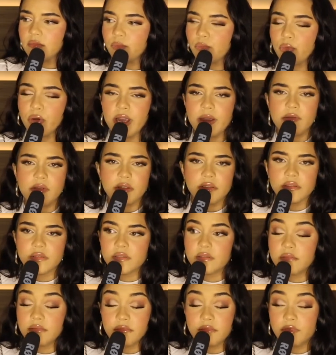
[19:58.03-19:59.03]

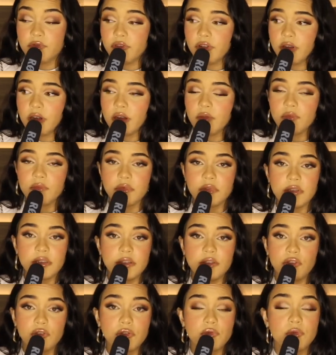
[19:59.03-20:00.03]
pueblos, forgot
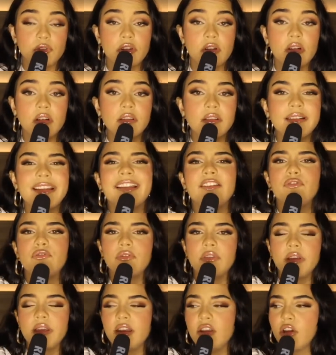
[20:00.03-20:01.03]
what those were called, in
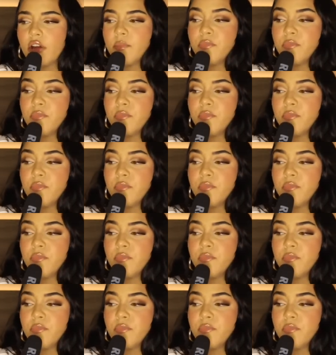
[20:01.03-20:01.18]
our